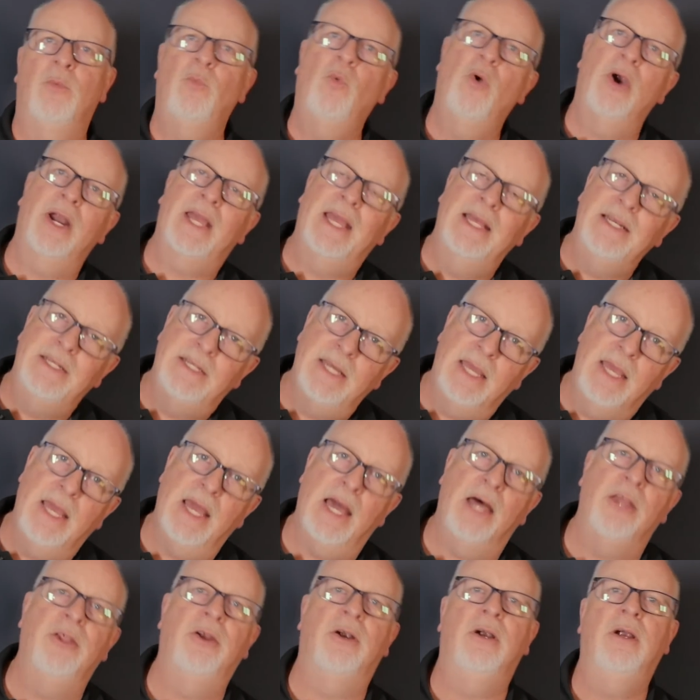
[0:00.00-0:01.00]
and working
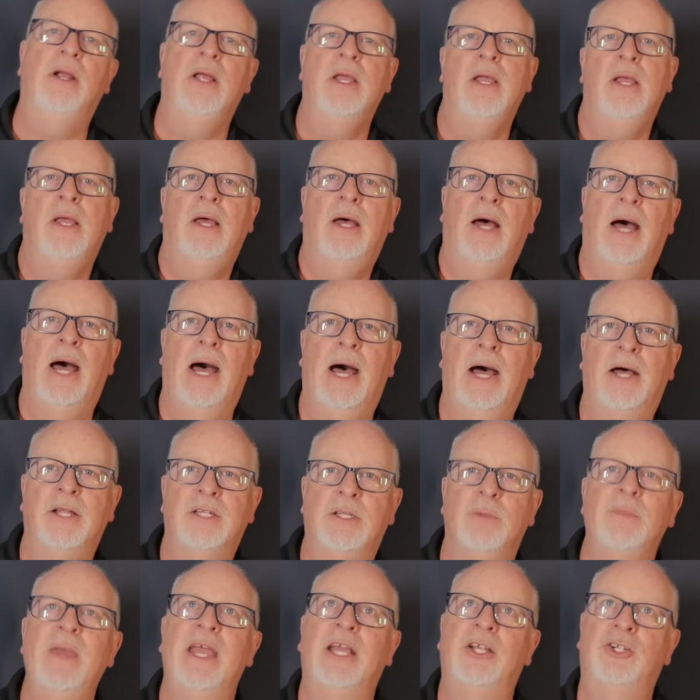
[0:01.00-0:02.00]
together uh,
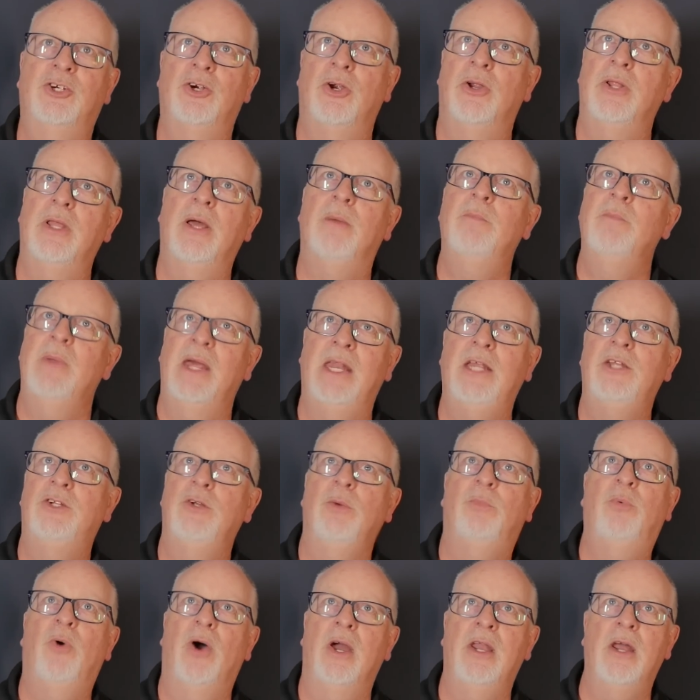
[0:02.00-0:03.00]
to make sure that MIDI
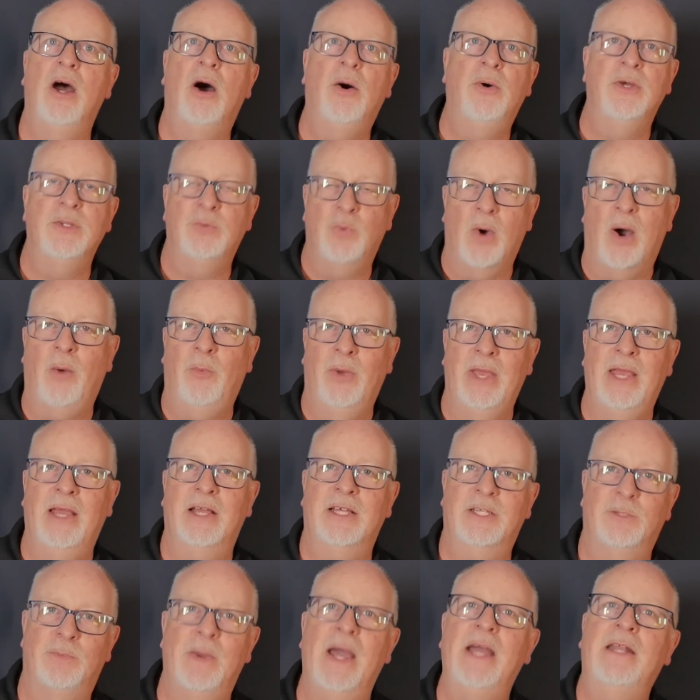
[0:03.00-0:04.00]
2.0 is what we
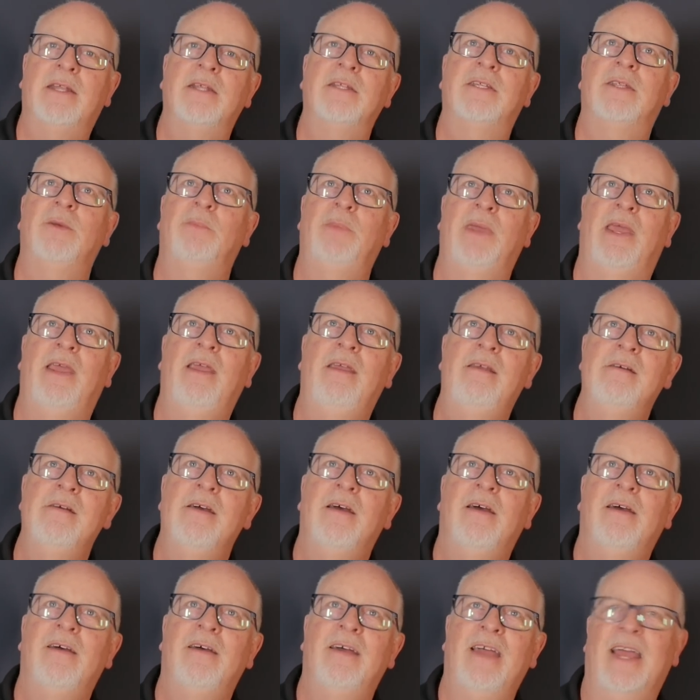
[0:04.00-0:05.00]
expect it to be,
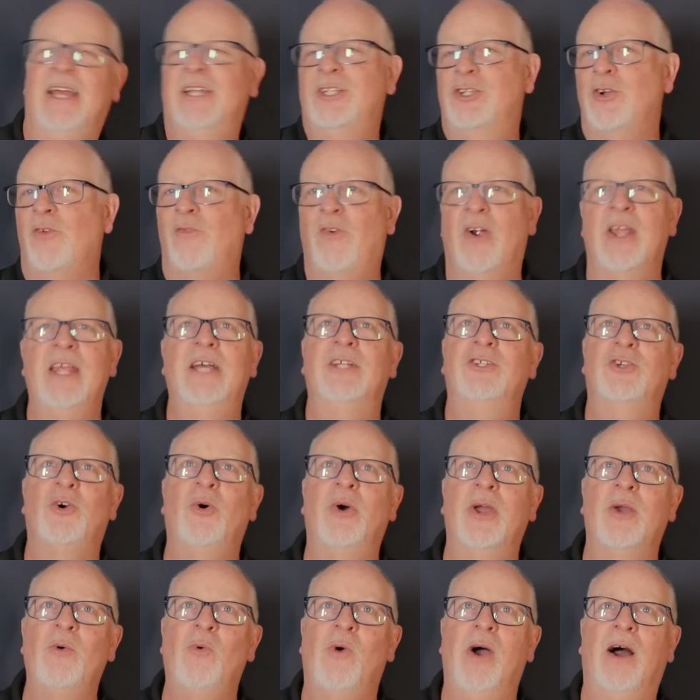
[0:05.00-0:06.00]
and so far that's
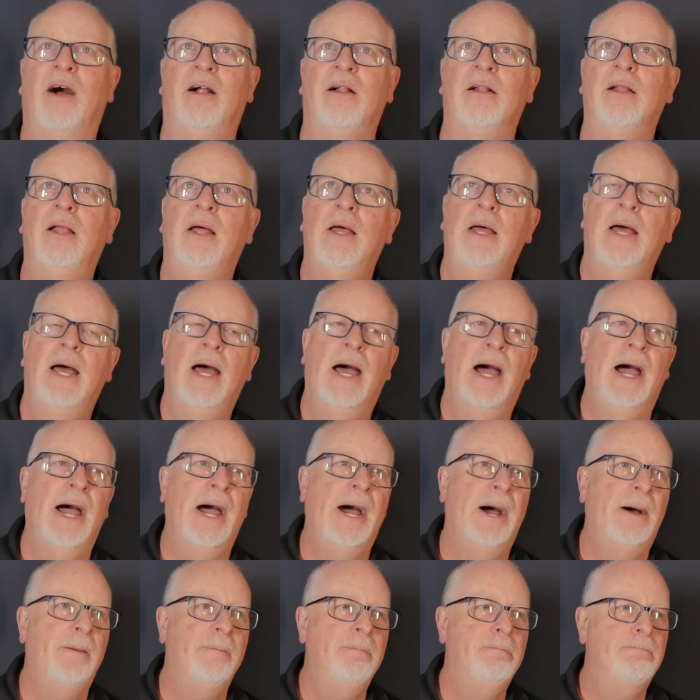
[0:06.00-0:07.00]
going well.
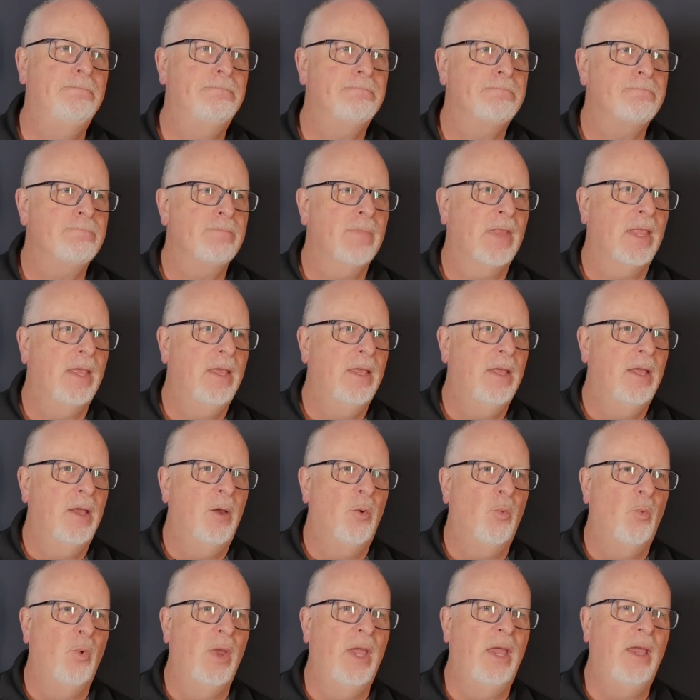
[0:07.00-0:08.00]
Um,
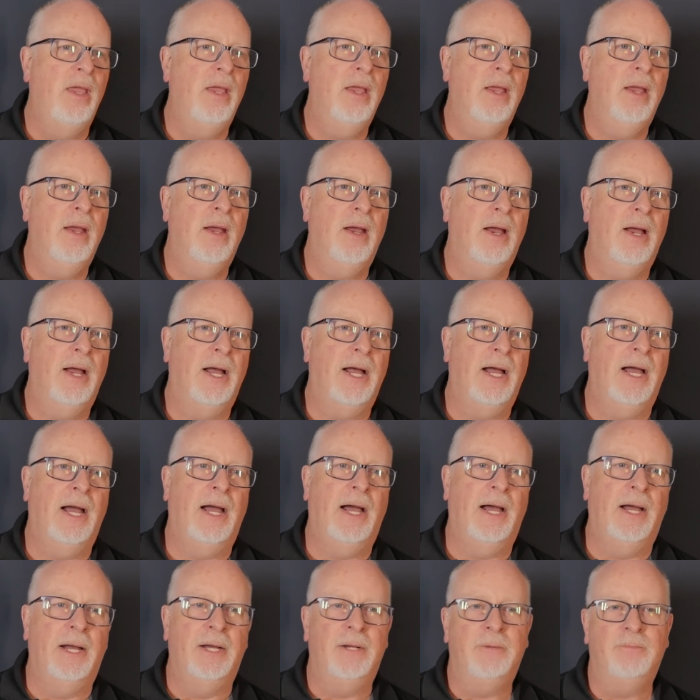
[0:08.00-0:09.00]
we,
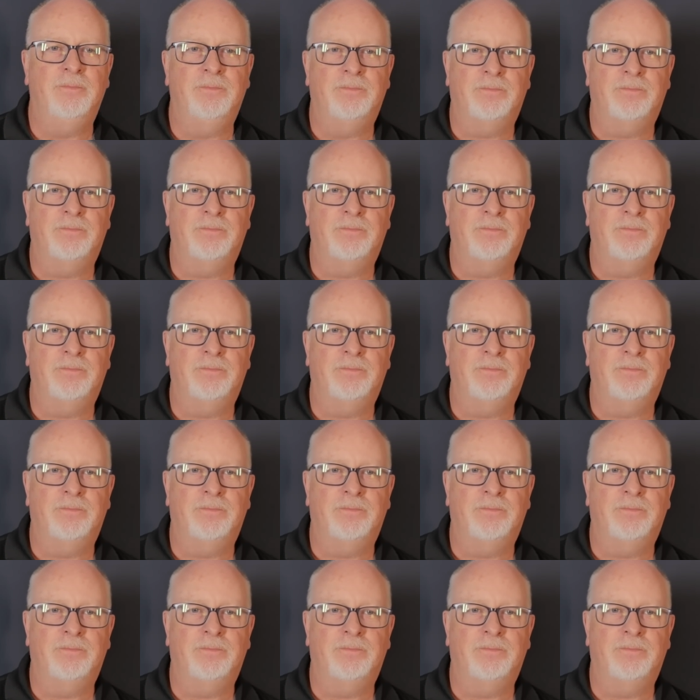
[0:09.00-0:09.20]
uh,